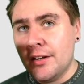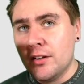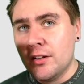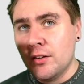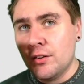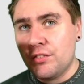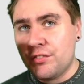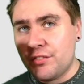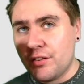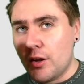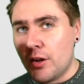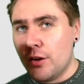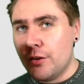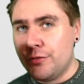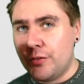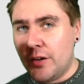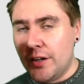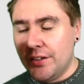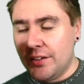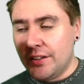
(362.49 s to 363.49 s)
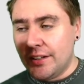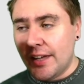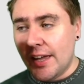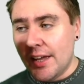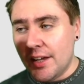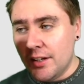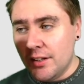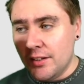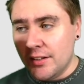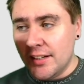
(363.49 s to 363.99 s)
certified and
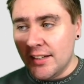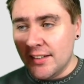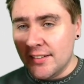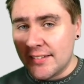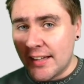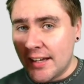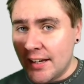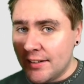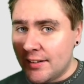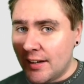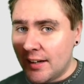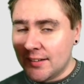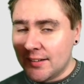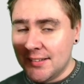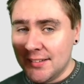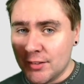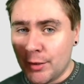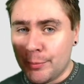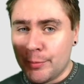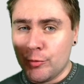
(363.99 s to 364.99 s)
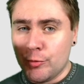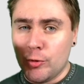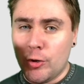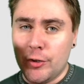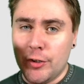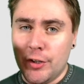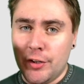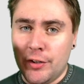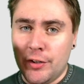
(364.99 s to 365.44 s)
getting these air taxis up and running.